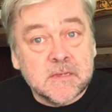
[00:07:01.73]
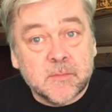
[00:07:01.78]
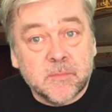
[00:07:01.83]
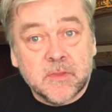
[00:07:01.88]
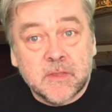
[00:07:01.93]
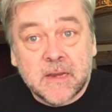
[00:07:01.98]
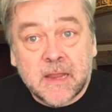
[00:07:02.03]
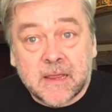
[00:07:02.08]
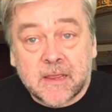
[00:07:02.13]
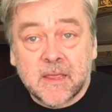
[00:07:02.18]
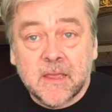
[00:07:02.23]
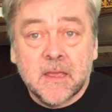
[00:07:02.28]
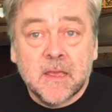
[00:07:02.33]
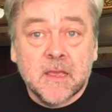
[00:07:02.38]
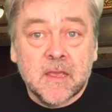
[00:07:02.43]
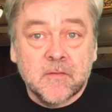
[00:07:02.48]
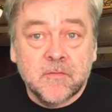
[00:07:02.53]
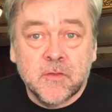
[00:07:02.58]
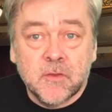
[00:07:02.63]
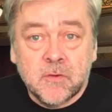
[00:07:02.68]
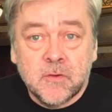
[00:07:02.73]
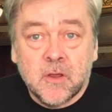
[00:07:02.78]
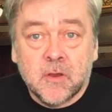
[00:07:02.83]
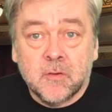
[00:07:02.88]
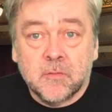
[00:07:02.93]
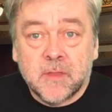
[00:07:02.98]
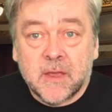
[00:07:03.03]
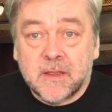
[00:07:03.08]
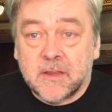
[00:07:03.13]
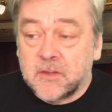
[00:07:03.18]
up the neck, if you know
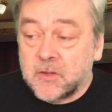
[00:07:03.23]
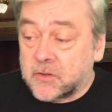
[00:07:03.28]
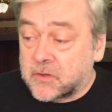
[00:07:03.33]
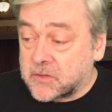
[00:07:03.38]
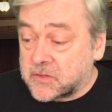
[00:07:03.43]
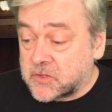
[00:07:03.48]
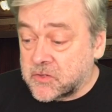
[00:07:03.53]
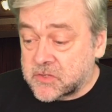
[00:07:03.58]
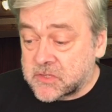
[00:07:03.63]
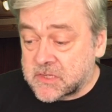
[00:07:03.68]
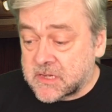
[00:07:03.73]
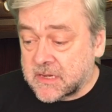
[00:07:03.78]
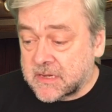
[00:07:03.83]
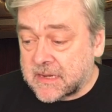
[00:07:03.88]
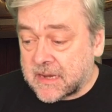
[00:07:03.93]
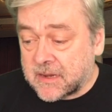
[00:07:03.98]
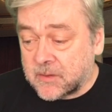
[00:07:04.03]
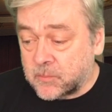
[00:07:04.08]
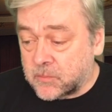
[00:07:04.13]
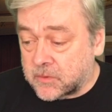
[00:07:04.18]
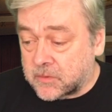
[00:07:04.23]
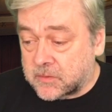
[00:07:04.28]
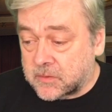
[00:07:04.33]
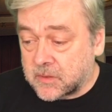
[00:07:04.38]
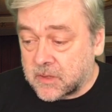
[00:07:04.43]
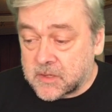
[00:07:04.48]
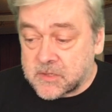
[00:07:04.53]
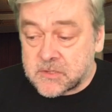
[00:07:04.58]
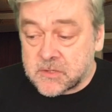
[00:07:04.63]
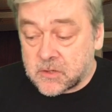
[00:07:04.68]
that and you can just sit down with
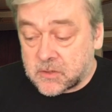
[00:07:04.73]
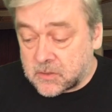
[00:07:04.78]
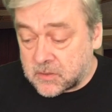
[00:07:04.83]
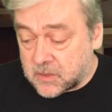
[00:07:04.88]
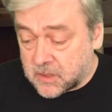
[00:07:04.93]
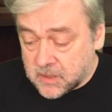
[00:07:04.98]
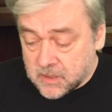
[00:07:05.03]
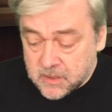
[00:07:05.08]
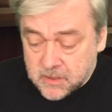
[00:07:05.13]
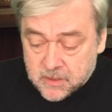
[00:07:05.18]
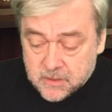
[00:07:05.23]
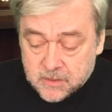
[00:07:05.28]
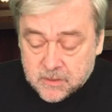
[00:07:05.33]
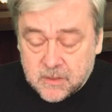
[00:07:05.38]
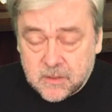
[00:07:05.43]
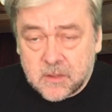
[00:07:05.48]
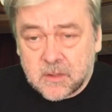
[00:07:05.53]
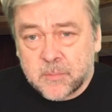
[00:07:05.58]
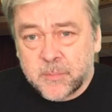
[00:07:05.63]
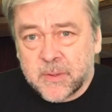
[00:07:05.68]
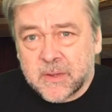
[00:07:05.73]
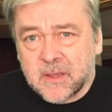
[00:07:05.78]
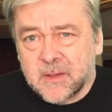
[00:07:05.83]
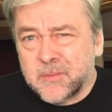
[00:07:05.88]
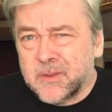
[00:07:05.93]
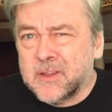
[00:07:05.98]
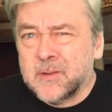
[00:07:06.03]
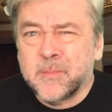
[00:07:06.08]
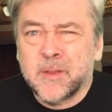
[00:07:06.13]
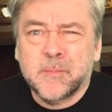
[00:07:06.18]
a song, you're going to pick up,
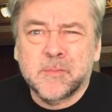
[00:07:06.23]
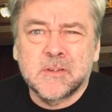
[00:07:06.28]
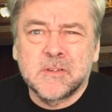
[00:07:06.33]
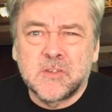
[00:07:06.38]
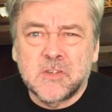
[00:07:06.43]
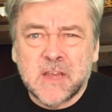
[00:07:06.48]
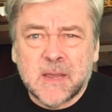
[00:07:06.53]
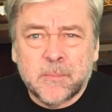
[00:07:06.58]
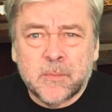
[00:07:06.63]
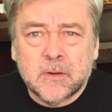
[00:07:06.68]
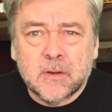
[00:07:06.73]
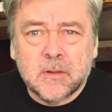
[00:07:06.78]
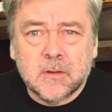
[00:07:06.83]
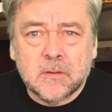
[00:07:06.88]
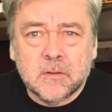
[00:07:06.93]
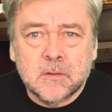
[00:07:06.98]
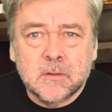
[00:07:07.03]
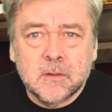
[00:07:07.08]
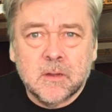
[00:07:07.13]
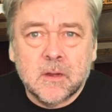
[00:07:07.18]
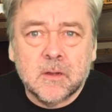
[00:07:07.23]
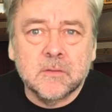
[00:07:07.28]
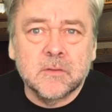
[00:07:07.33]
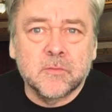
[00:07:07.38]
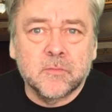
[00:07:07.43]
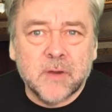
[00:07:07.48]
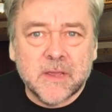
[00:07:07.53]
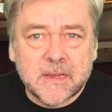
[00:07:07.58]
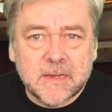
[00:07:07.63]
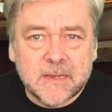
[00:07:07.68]
you're going to be able to jam along on the
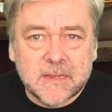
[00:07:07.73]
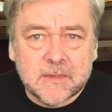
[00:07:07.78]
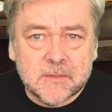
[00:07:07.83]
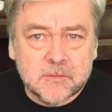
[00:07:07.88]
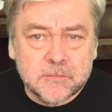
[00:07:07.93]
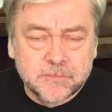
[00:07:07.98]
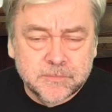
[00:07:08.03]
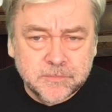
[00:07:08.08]
radio,